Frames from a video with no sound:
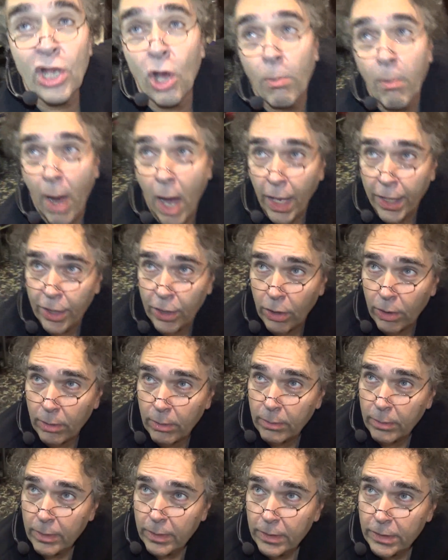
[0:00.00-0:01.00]
no monitor.
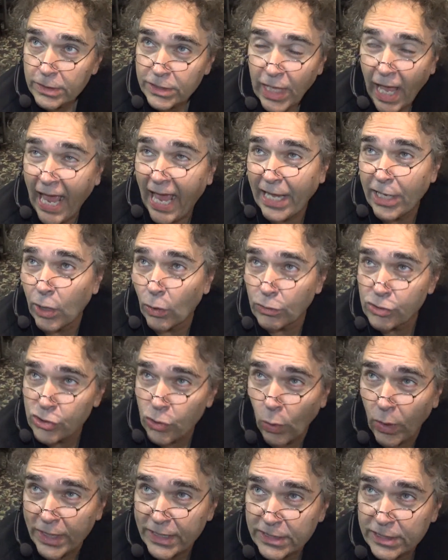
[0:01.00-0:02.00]
I had no
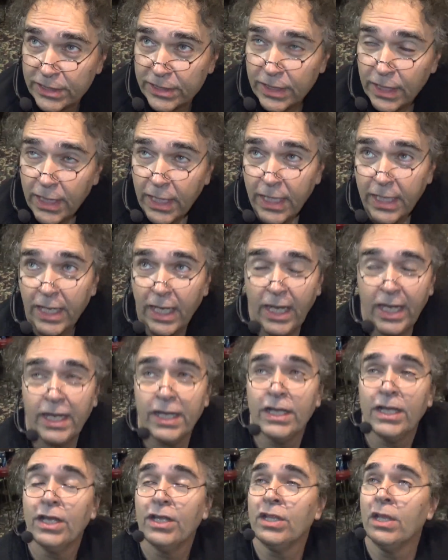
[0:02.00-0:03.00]
choice.
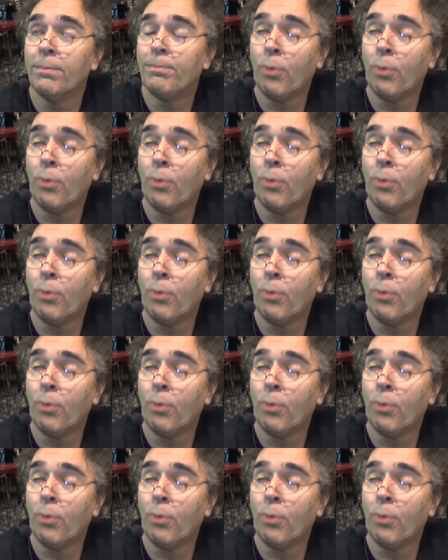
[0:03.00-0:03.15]
The